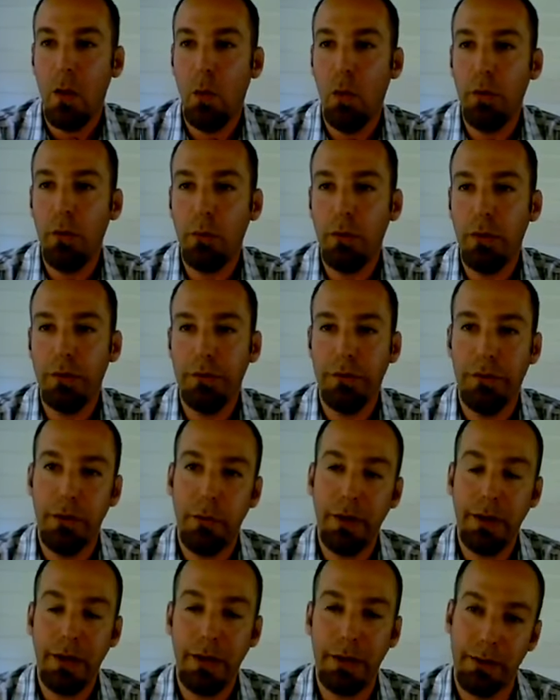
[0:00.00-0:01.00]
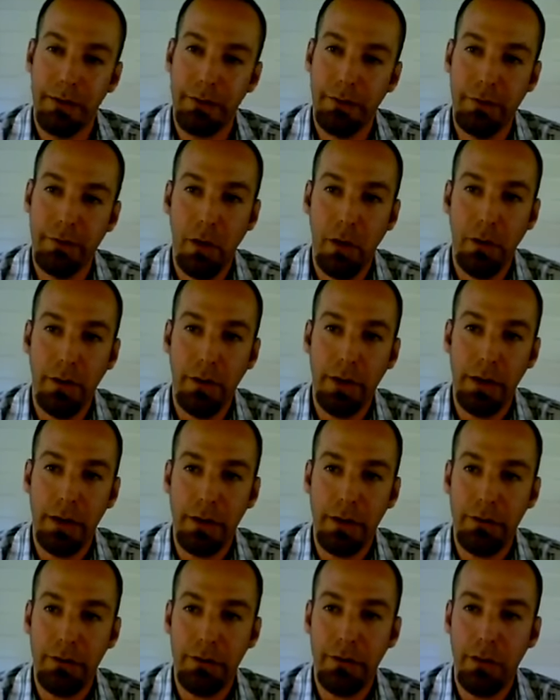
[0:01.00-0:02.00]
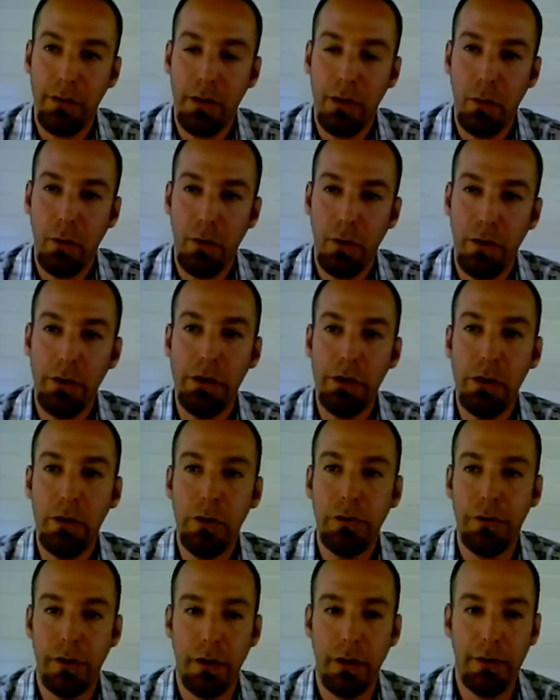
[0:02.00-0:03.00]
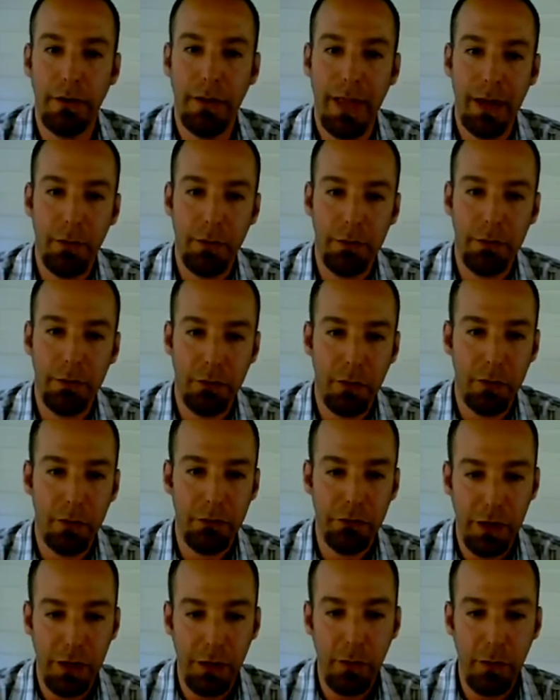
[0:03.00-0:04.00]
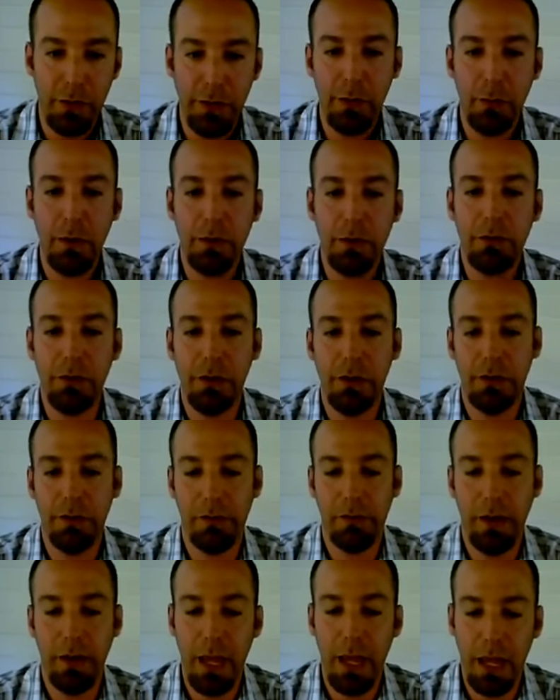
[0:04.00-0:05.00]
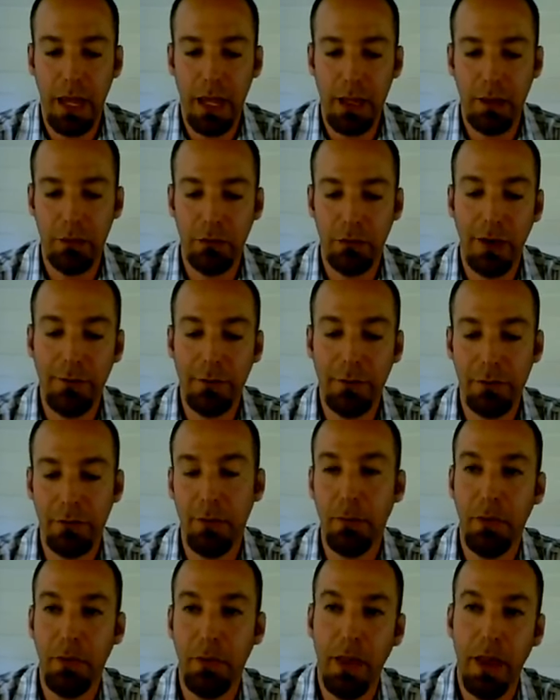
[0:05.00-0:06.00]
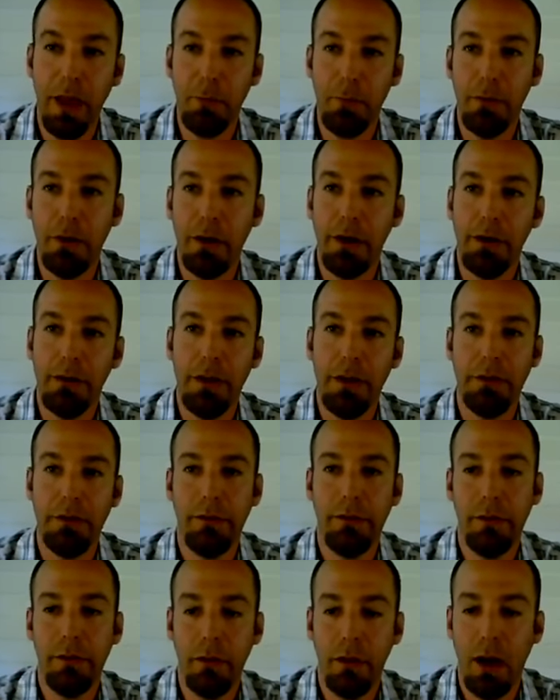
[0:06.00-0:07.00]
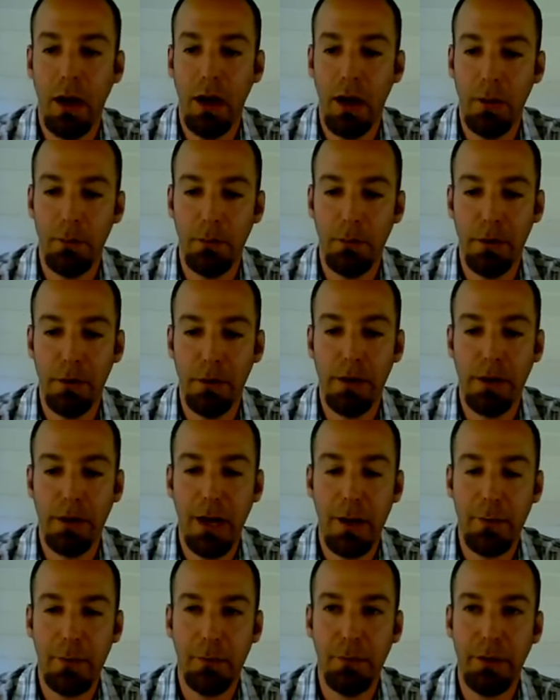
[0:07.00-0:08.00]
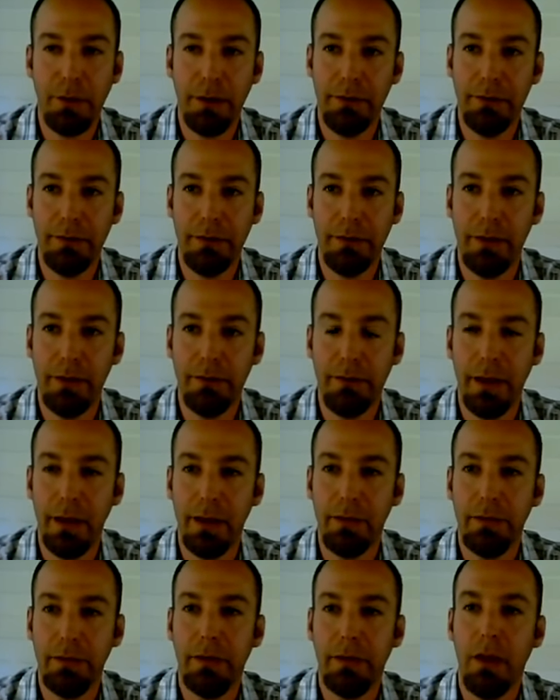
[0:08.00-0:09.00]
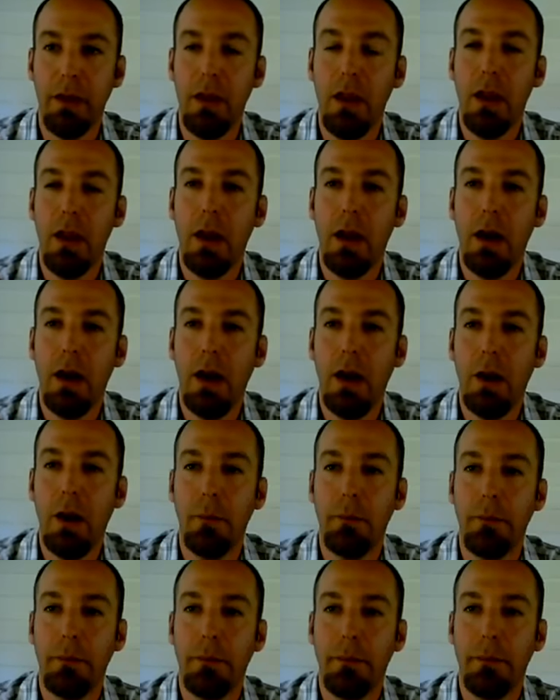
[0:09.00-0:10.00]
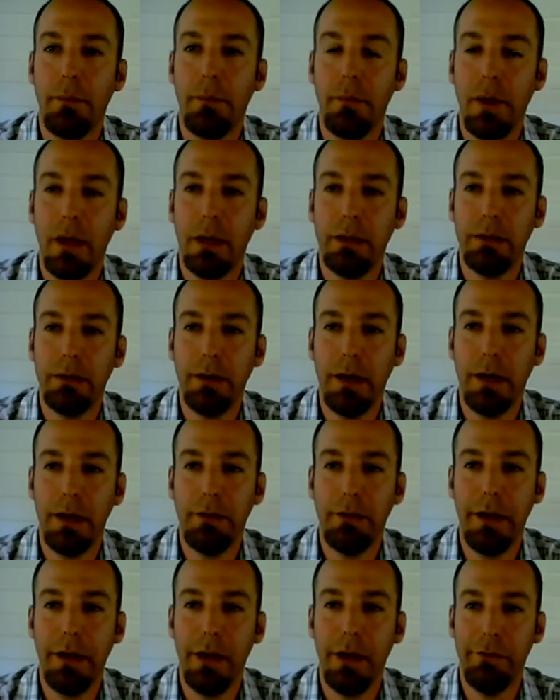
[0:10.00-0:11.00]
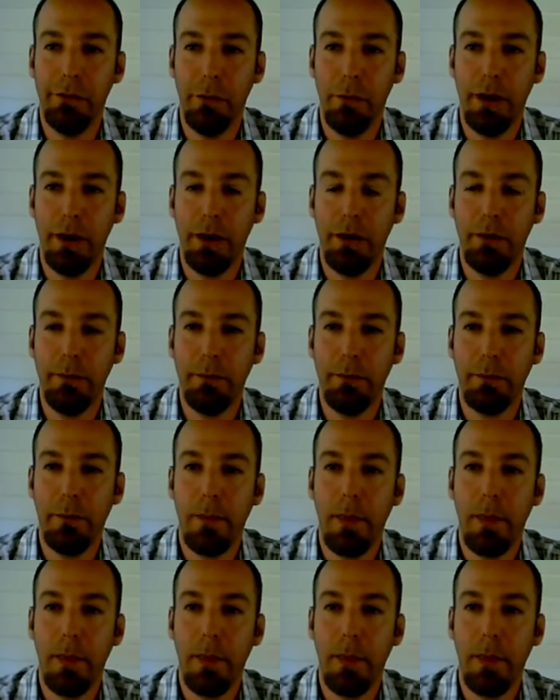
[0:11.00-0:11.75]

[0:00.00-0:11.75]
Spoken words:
What we're doing in this code is we're using a language called jQuery, which is a JavaScript library that's pretty commonplace these days and kind of everywhere.